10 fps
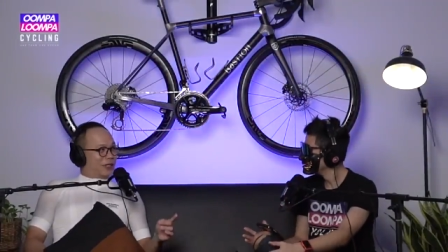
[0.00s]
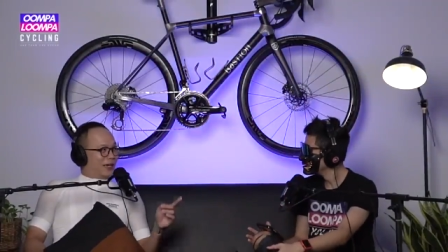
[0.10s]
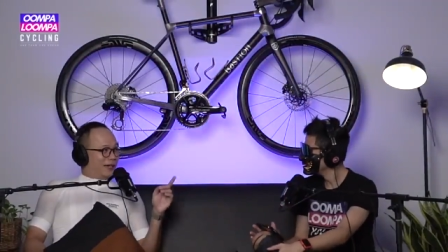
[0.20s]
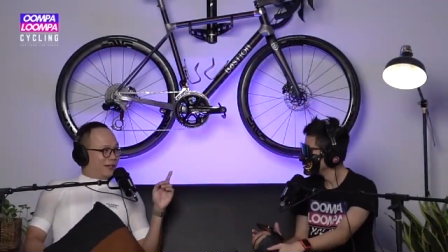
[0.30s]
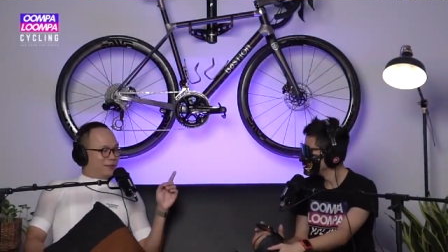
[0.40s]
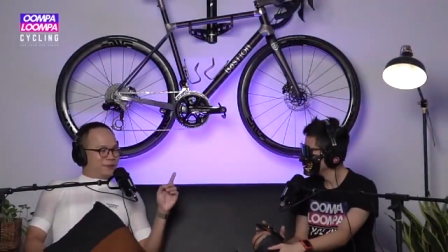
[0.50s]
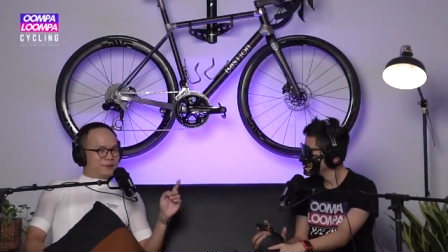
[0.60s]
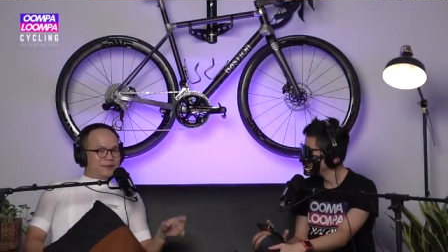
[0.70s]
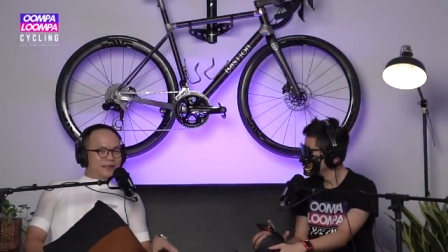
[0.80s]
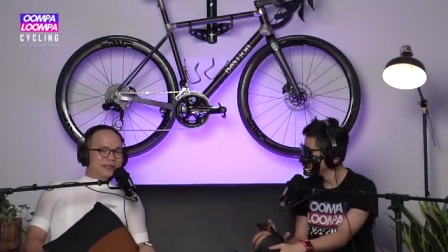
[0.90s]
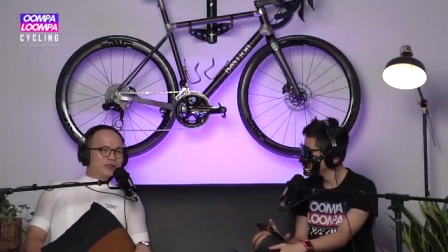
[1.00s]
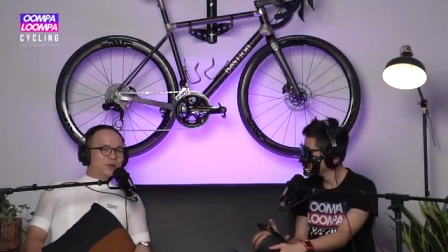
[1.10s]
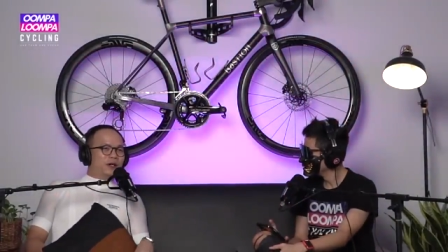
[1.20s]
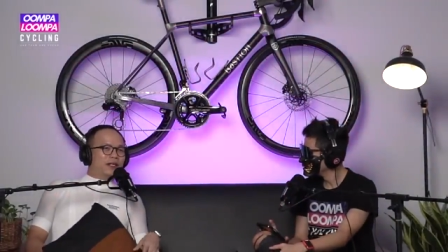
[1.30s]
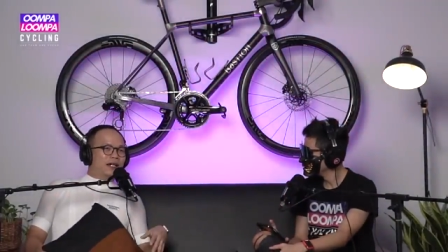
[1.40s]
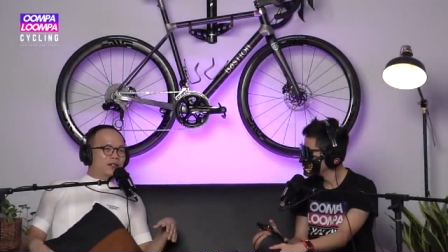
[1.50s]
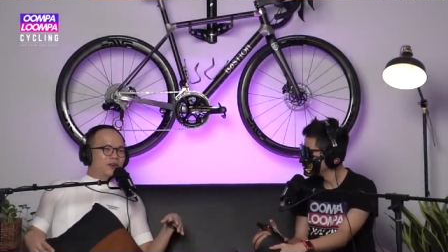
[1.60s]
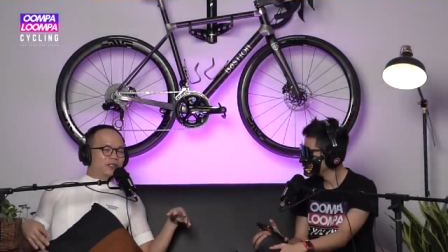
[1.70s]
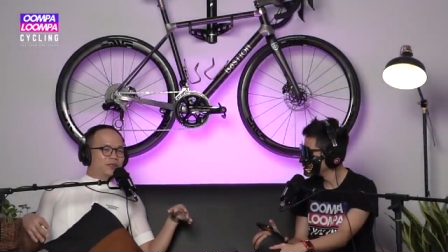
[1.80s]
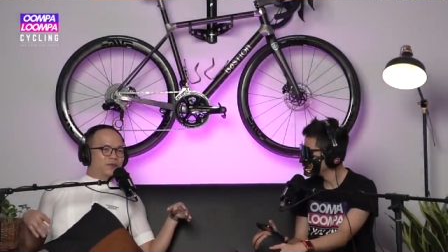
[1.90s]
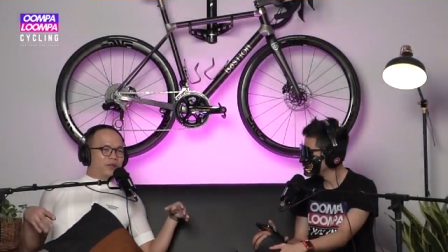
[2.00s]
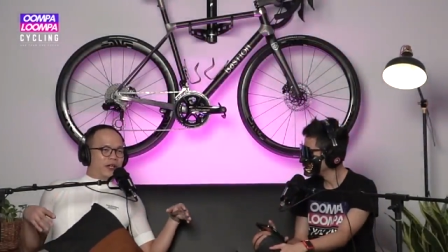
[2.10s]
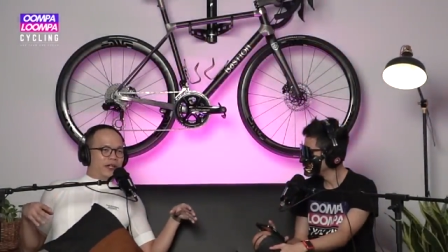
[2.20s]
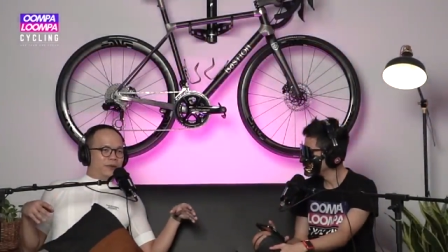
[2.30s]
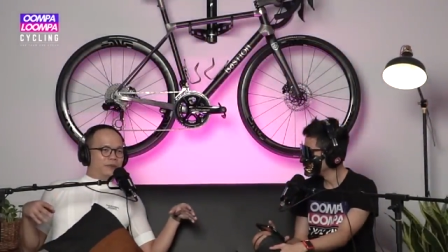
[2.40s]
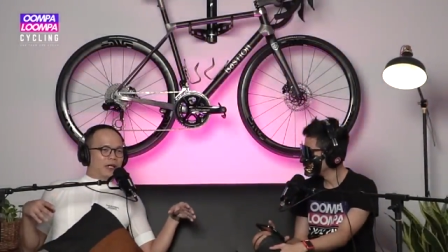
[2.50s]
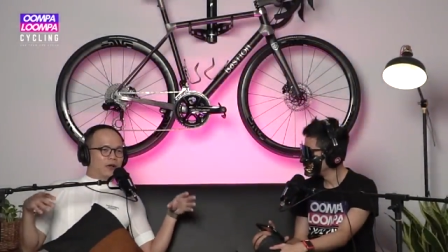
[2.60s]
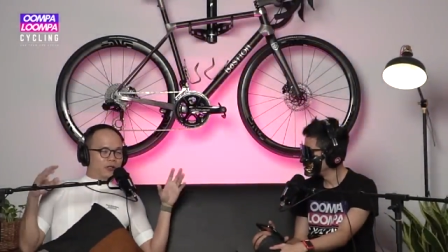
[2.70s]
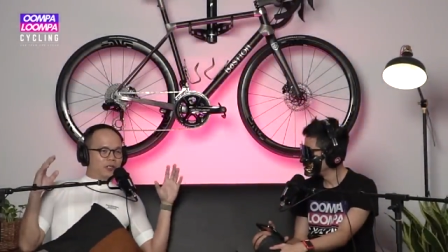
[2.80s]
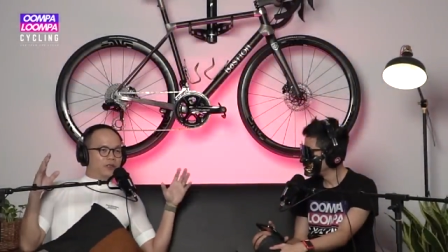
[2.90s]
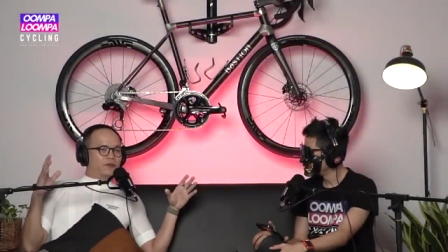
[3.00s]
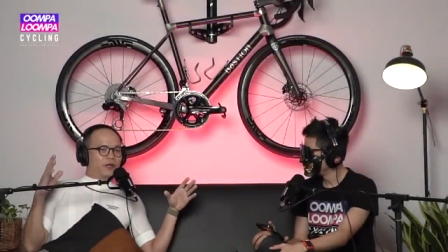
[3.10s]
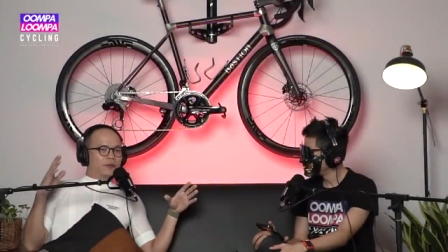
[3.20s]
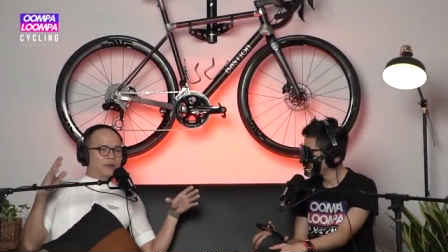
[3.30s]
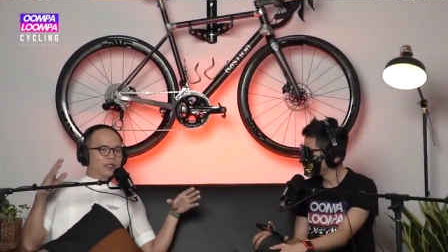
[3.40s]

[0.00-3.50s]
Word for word: okay. So when I got the frame, I ordered the frame.